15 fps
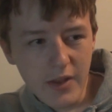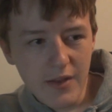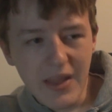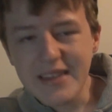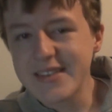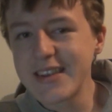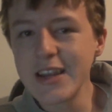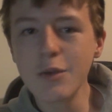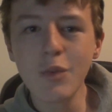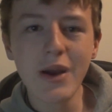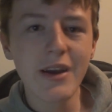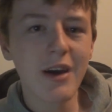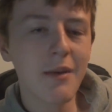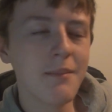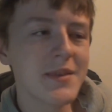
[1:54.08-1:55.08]
That scene
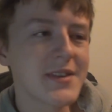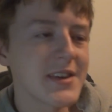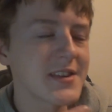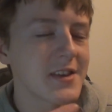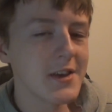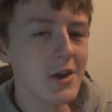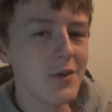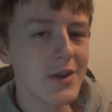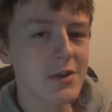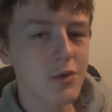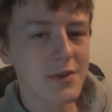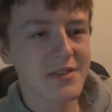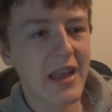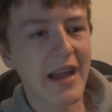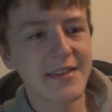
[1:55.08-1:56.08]
where Sister Eunice
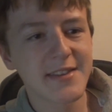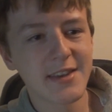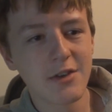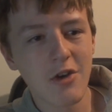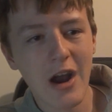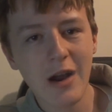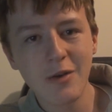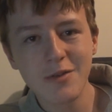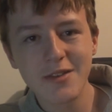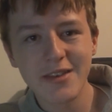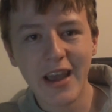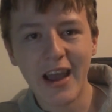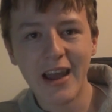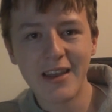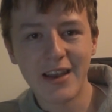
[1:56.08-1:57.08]
was dancing around
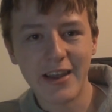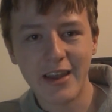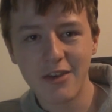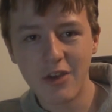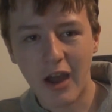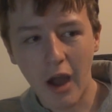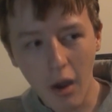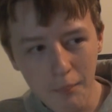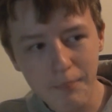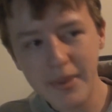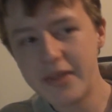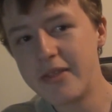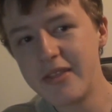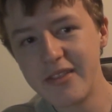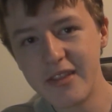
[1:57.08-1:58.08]
and like
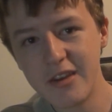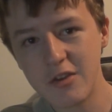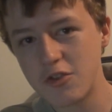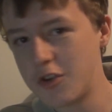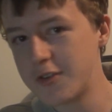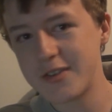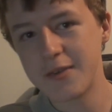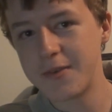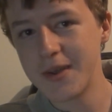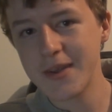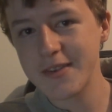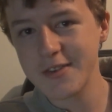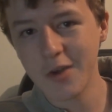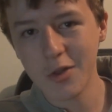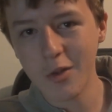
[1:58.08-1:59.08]
humping the
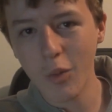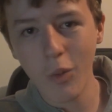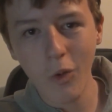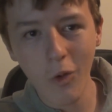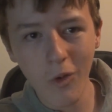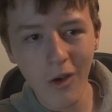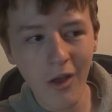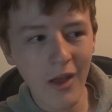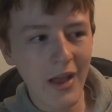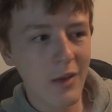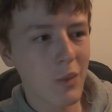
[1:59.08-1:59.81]
crucifix on the wall